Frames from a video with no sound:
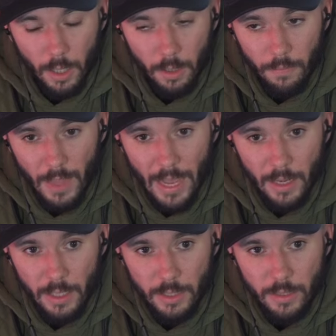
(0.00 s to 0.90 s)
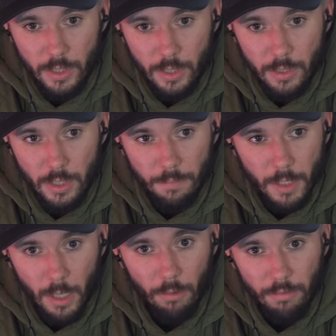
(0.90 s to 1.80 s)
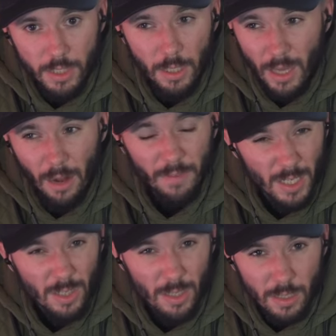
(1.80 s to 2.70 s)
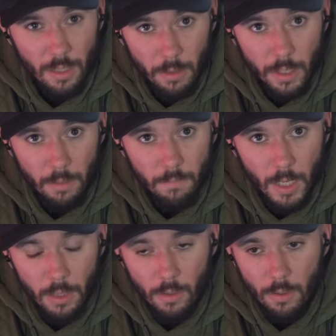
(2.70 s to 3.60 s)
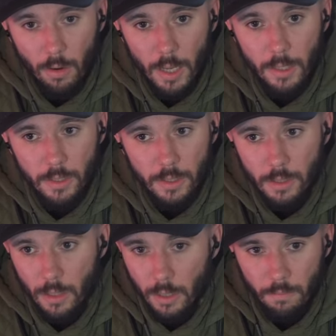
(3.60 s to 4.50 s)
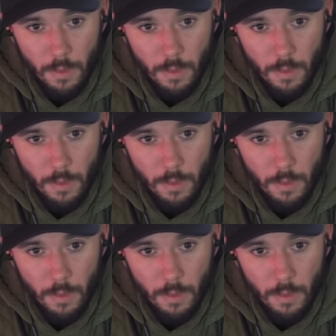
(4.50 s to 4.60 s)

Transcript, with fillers: Uh, that is something that we've seen kind of consistently in Ukraine is, uh,